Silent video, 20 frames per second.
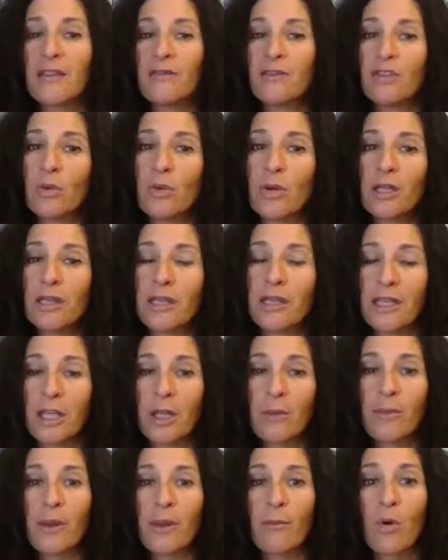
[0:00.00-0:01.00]
gives you a
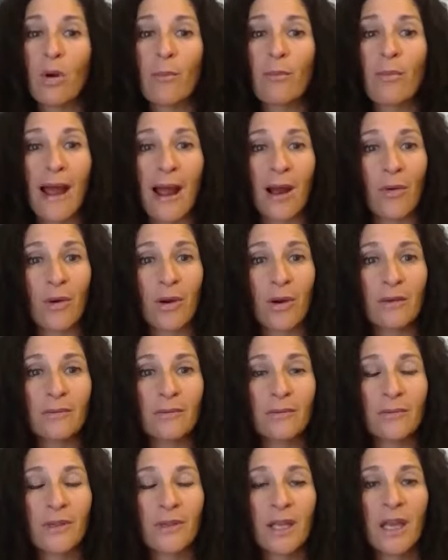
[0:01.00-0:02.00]
little bit more power.
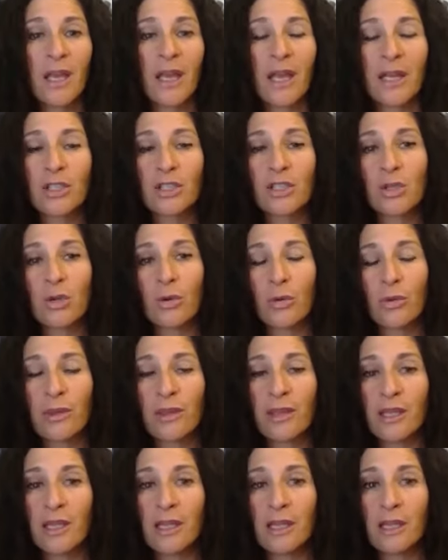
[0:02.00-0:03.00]
And so
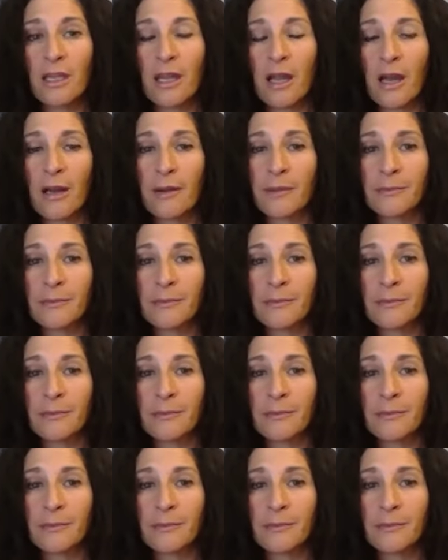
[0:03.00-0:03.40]
the